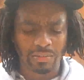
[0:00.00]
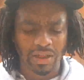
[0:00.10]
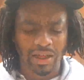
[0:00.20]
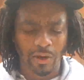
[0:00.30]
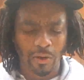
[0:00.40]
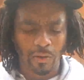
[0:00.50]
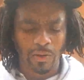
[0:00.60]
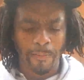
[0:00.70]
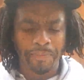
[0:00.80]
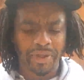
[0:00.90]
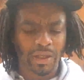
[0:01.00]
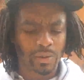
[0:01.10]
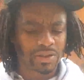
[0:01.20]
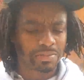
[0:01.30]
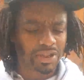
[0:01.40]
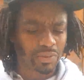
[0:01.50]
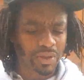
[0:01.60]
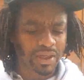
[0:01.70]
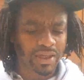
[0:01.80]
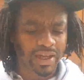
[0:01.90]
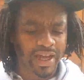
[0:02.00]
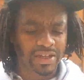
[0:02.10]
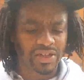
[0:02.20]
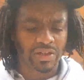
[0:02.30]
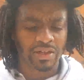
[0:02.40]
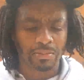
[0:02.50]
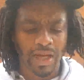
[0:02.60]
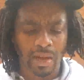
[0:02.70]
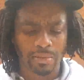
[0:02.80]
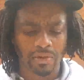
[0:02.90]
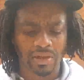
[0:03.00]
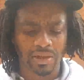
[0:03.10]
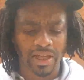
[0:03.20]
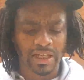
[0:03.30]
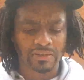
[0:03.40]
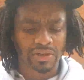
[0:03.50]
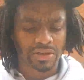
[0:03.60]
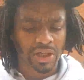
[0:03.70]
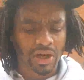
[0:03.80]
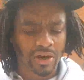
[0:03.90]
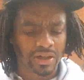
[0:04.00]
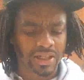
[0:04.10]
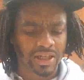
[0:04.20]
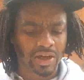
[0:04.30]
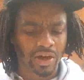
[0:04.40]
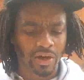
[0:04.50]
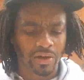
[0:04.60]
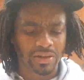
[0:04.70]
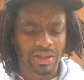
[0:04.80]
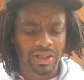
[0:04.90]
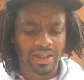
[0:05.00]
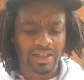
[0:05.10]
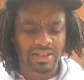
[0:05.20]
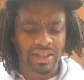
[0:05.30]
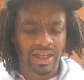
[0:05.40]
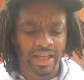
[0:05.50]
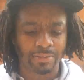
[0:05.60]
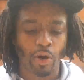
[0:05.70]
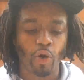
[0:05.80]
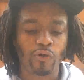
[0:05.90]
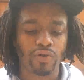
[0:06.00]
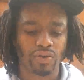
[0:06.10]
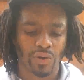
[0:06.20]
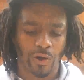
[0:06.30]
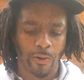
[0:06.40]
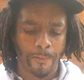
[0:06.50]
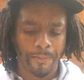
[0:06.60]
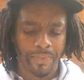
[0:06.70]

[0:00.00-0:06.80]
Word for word: And behold, it was between Asher and Babel in the land of Shinar, and they called its name Overthrow.